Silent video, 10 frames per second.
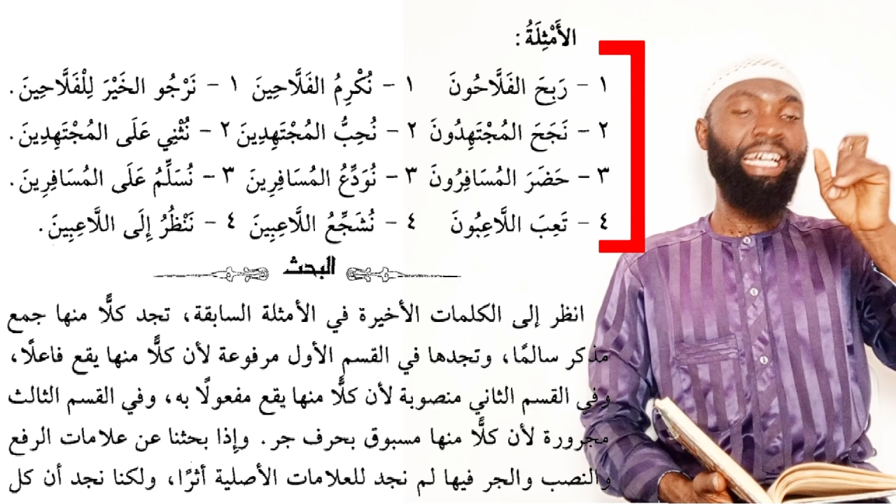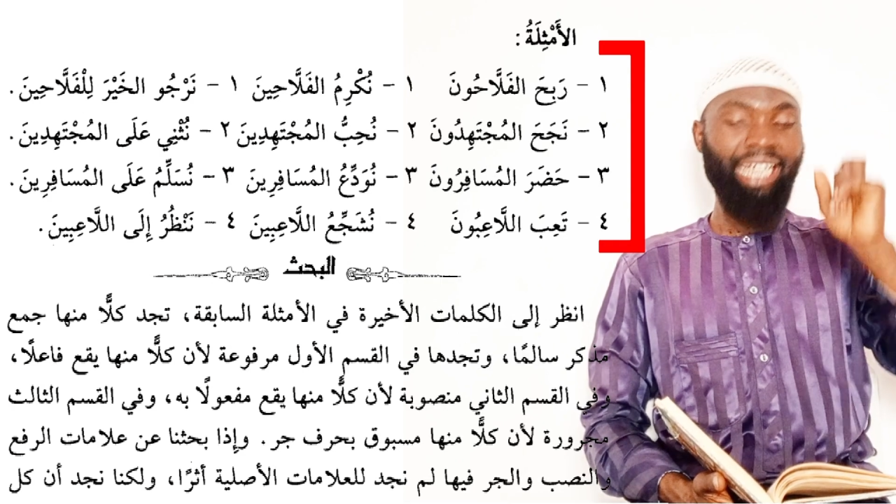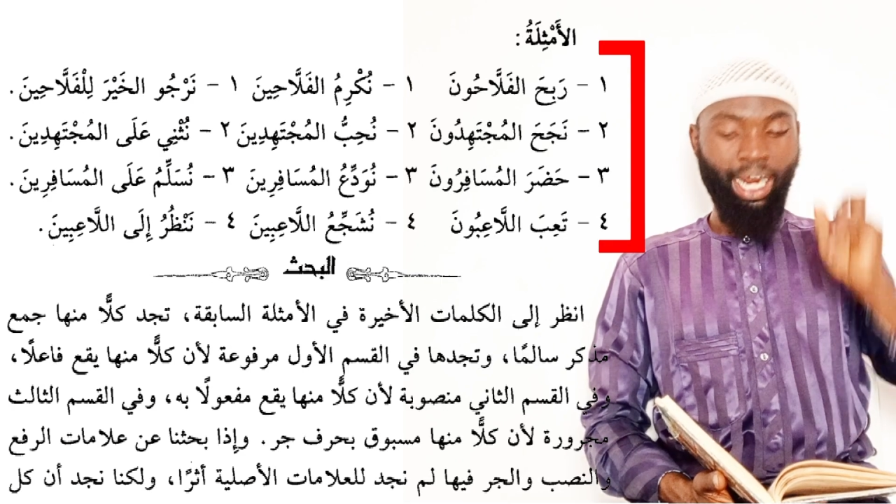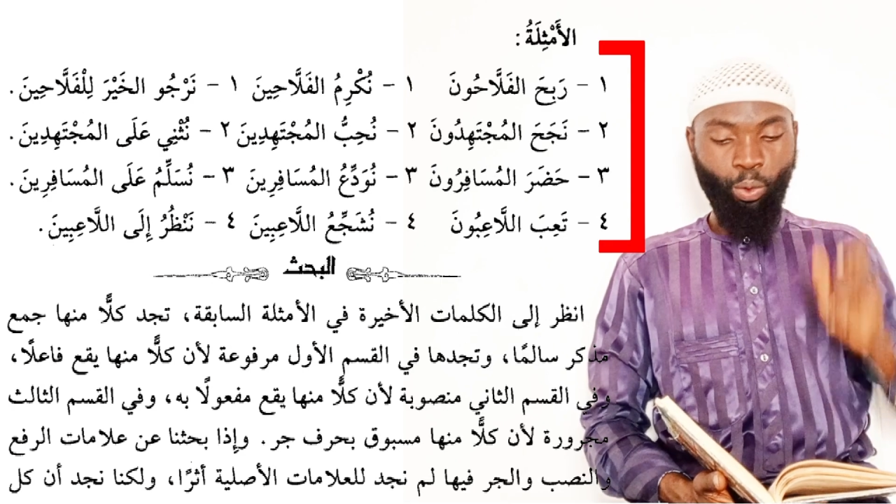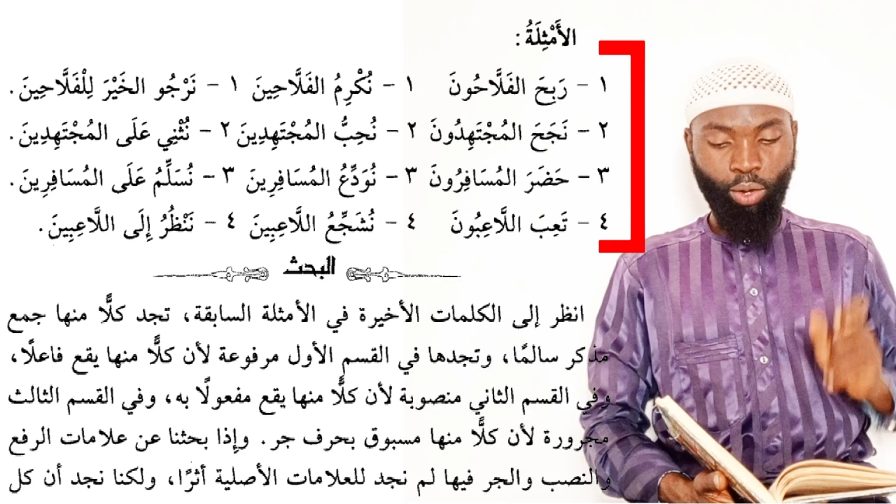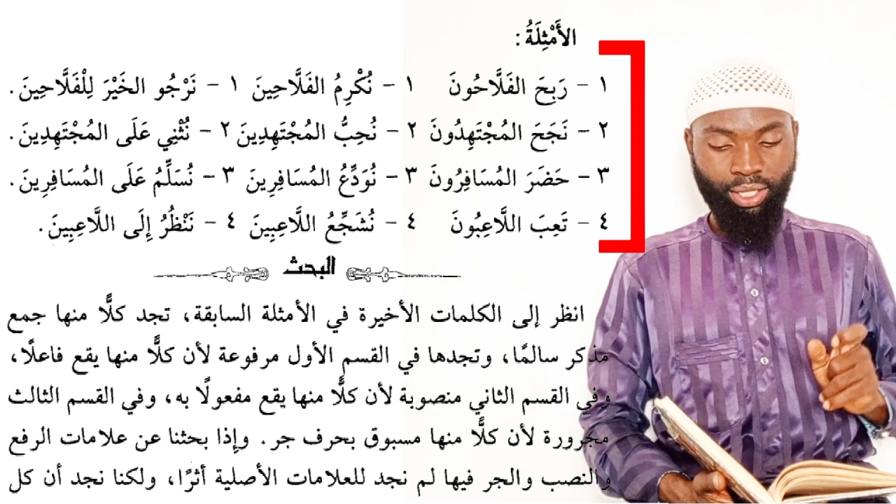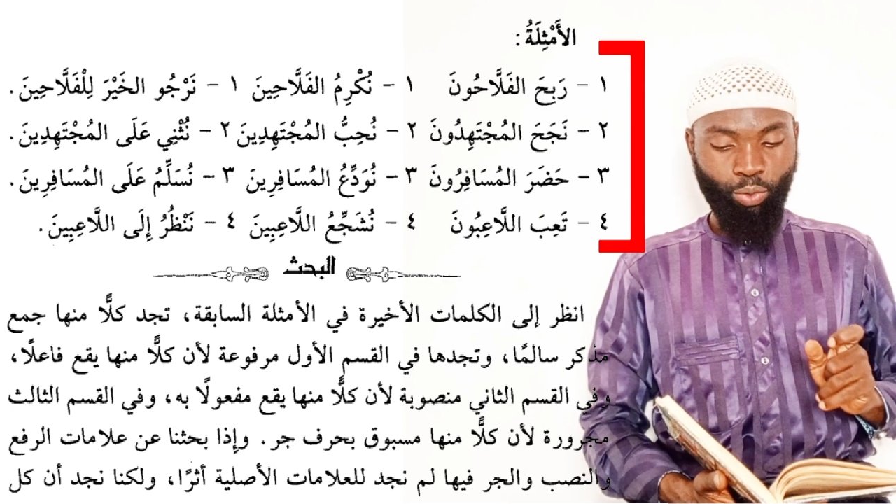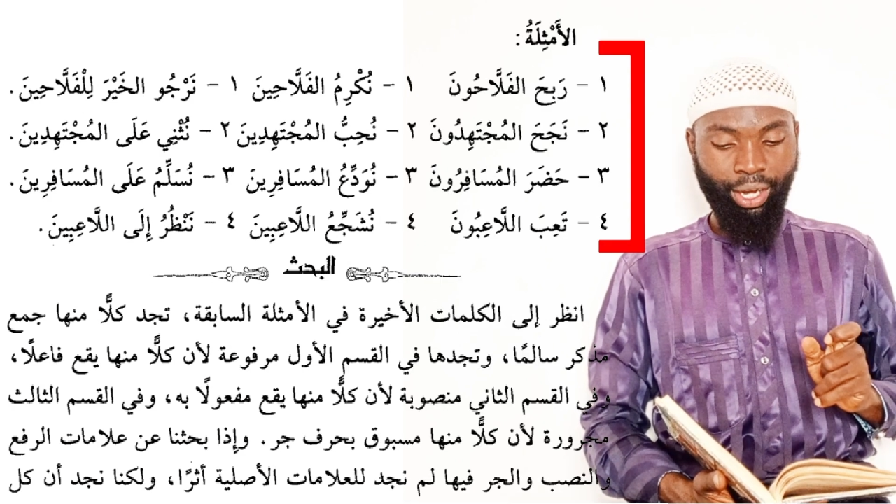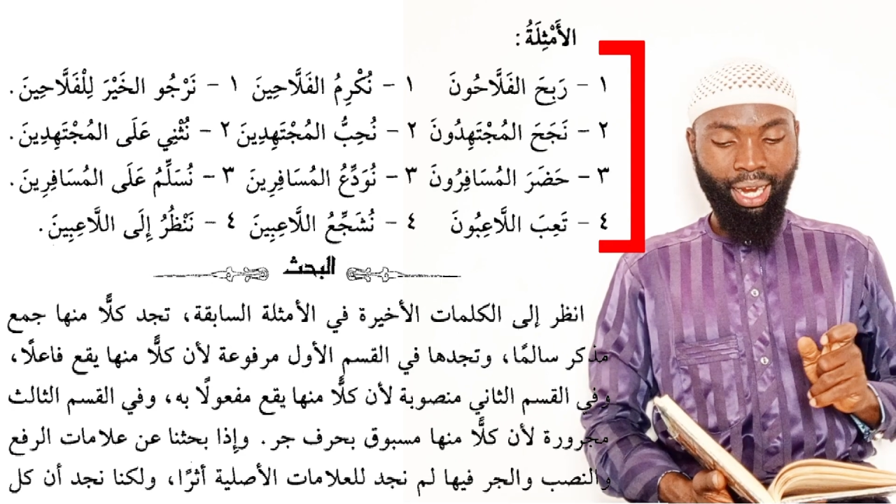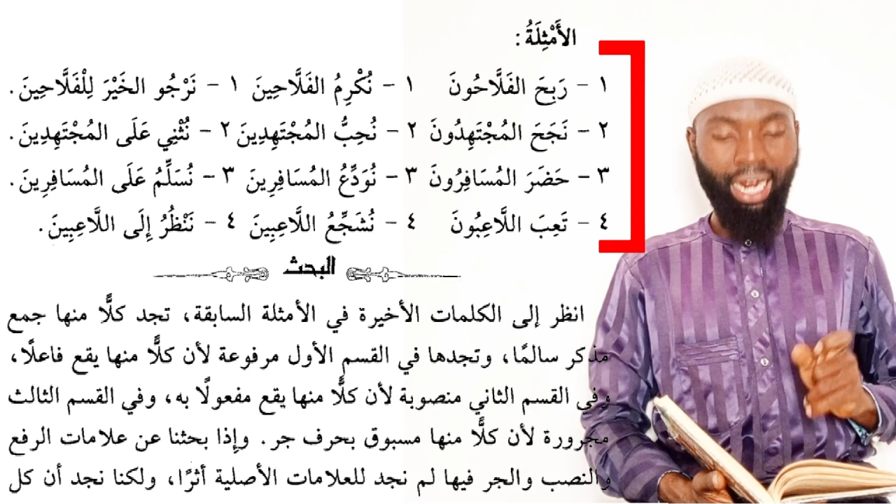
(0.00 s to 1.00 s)
Like what?
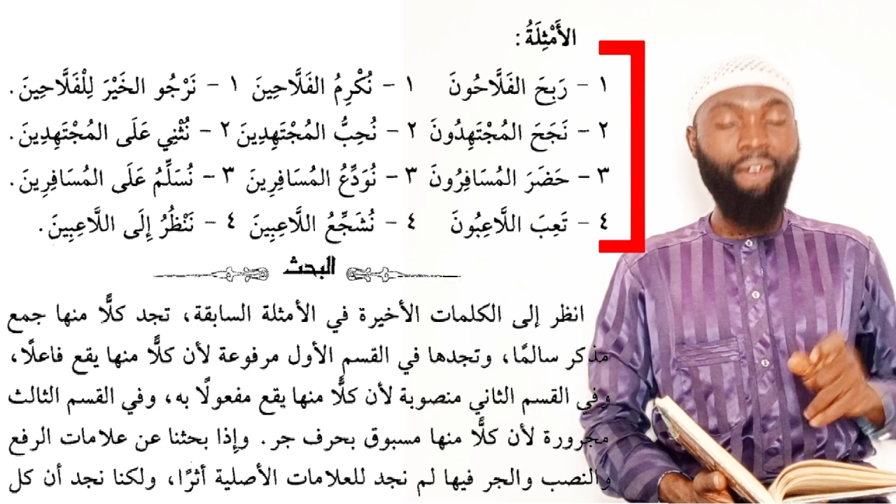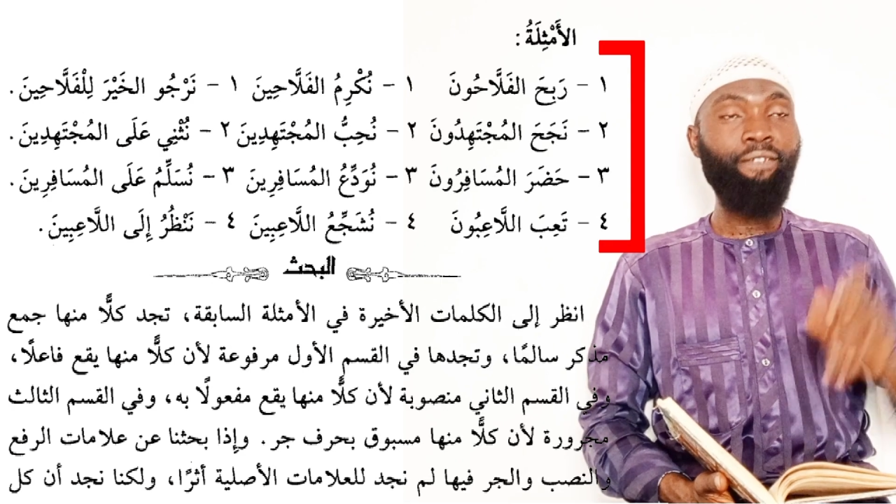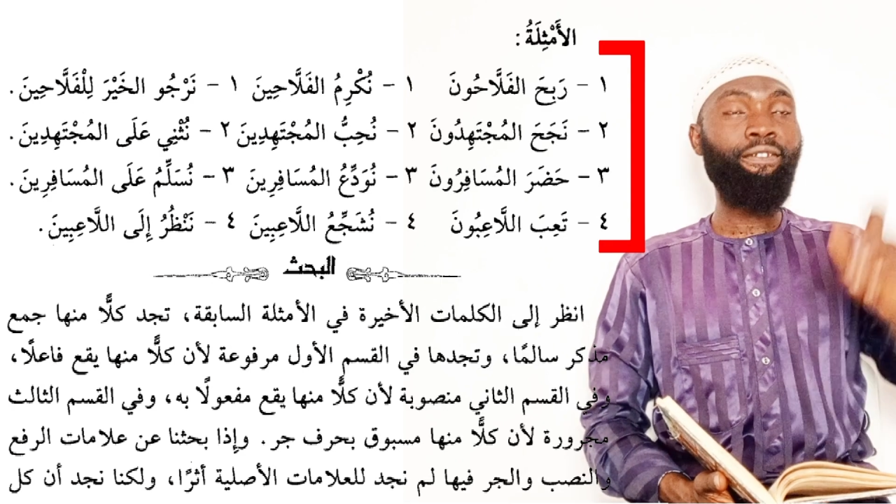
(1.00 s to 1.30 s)
We have